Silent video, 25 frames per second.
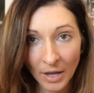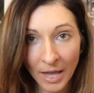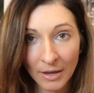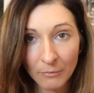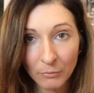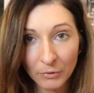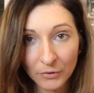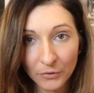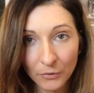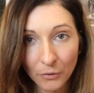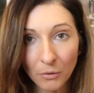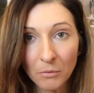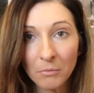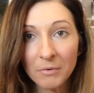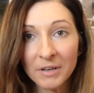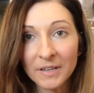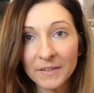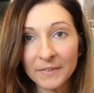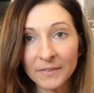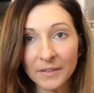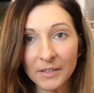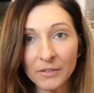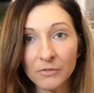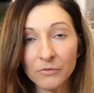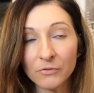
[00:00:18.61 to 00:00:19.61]
I was
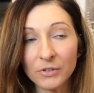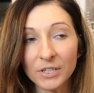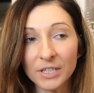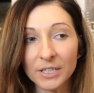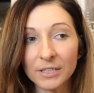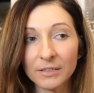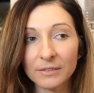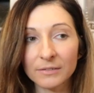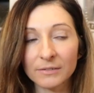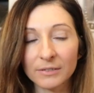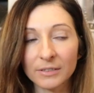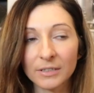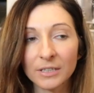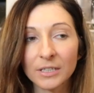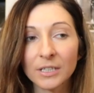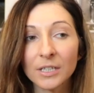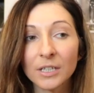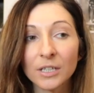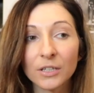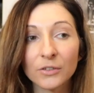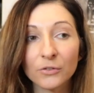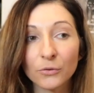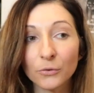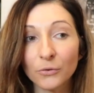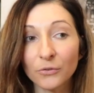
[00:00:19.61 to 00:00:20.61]
always intrigued
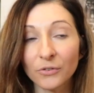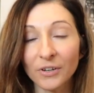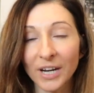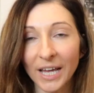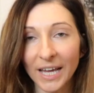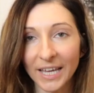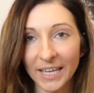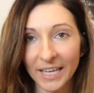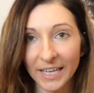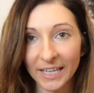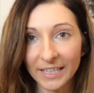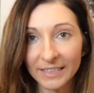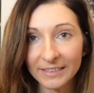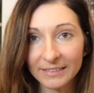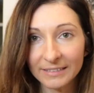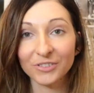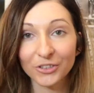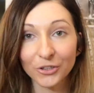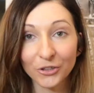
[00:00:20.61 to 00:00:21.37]
to try it.